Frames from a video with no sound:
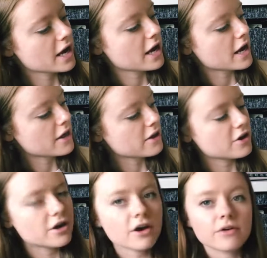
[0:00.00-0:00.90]
And there
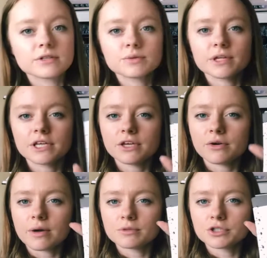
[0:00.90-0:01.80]
you go, it's really cute.
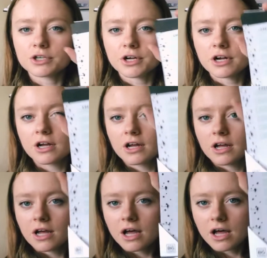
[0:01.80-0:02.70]
I'm sure,
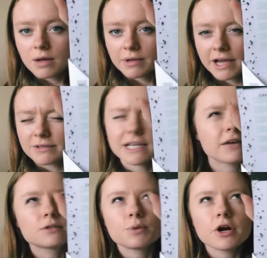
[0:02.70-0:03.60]
like I was saying, it
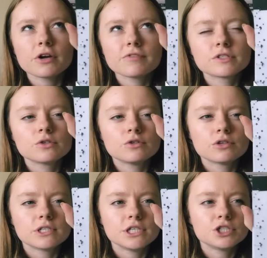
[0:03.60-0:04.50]
was part of the student or
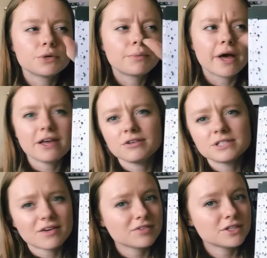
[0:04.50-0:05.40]
teacher, but you
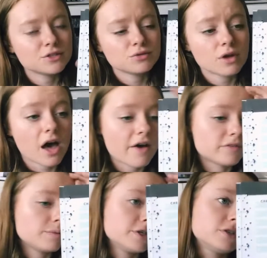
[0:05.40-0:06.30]
definitely do not have
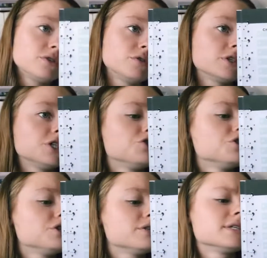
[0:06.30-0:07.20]
to be a student or teacher to
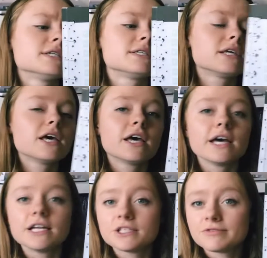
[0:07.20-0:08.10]
use this.
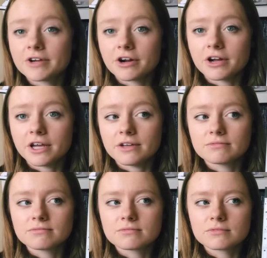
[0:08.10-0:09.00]
It's very
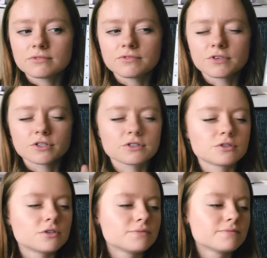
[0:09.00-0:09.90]

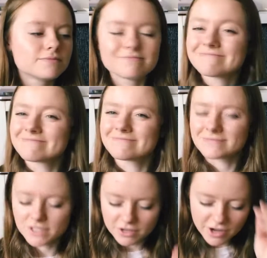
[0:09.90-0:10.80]
versatile.
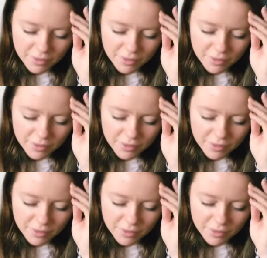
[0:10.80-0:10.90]
So there you